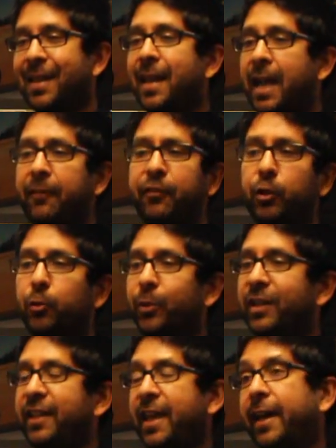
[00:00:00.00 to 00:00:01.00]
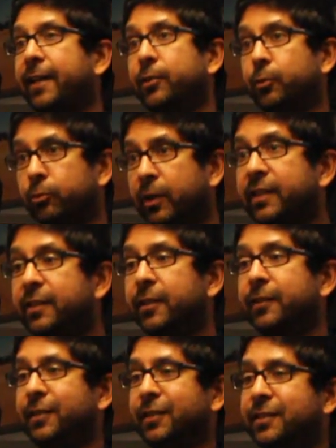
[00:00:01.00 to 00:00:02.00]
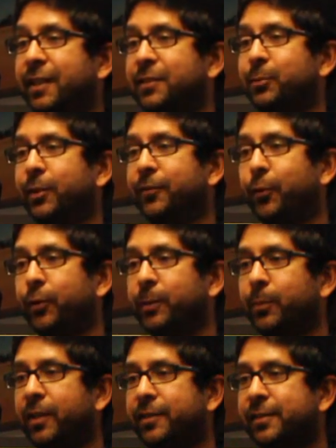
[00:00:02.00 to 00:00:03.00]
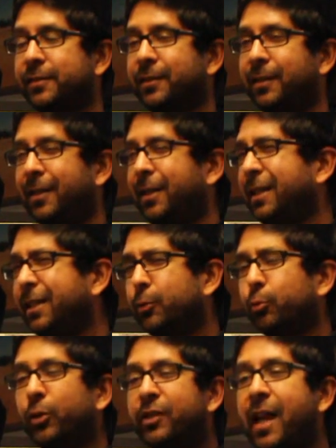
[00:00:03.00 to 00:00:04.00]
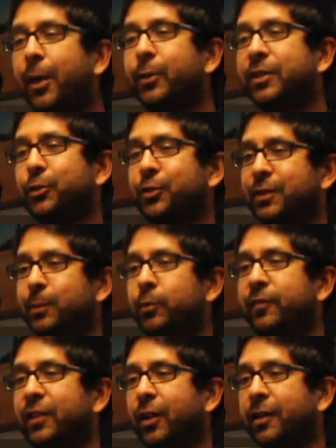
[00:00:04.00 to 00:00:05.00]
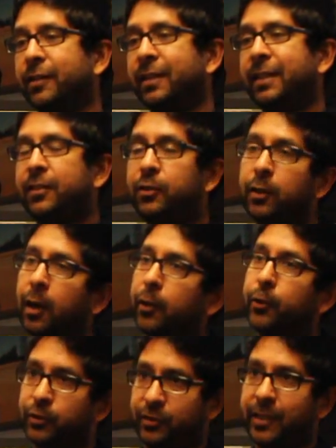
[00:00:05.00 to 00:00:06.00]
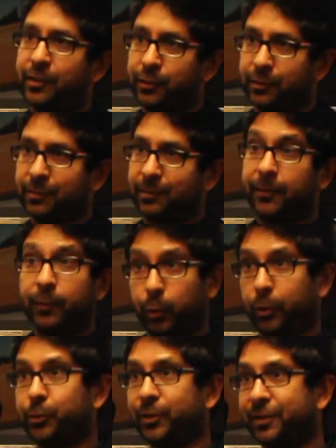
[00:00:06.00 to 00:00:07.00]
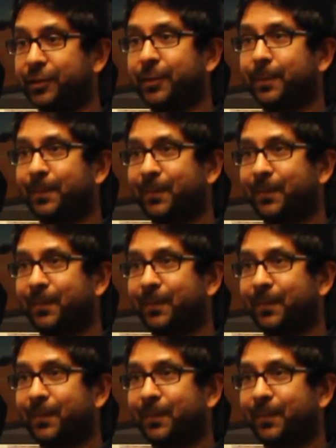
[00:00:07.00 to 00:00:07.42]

Having already had a great deal of success with the folding process, we're now interested in moving on to other stages of the laundry system.